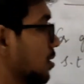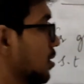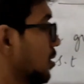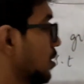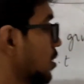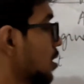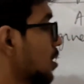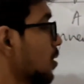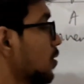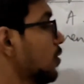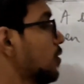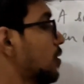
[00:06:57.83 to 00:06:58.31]

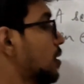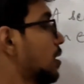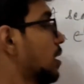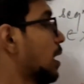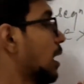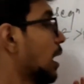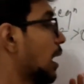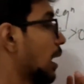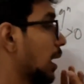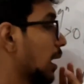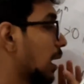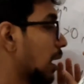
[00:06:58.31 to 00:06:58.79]
now
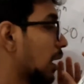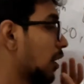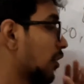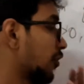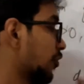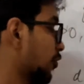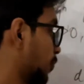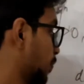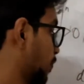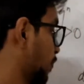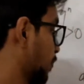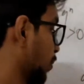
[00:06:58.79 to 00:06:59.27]
I
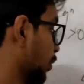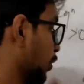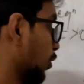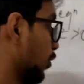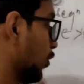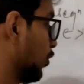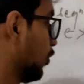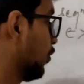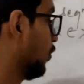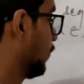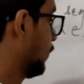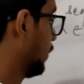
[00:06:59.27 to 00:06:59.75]
have
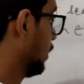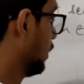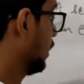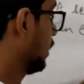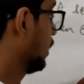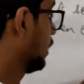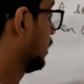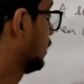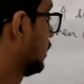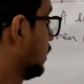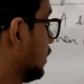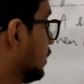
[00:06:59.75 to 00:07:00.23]
proved
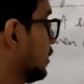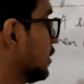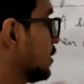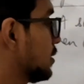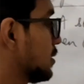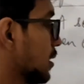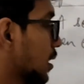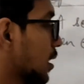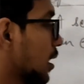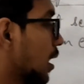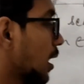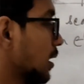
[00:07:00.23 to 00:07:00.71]
this
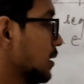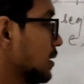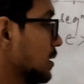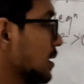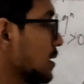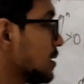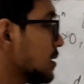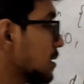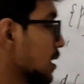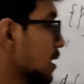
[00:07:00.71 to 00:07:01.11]
is a Cauchy